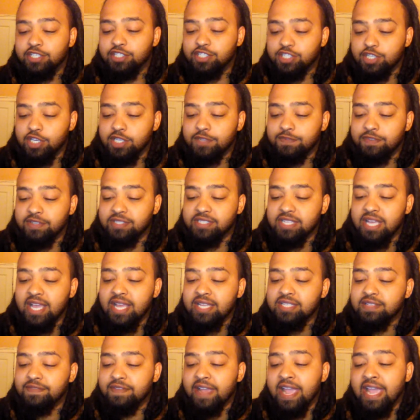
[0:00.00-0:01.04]
to search for
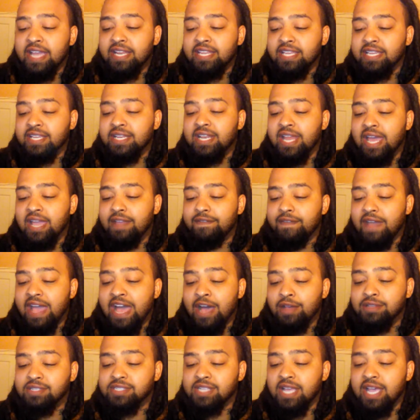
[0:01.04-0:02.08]
signs of alien life
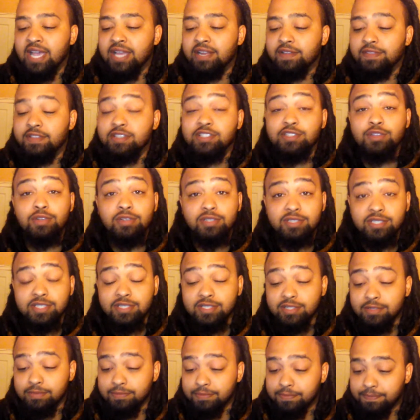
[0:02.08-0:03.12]
outside of the solar
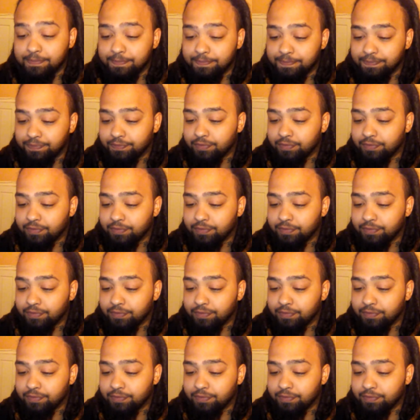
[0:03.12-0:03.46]
system.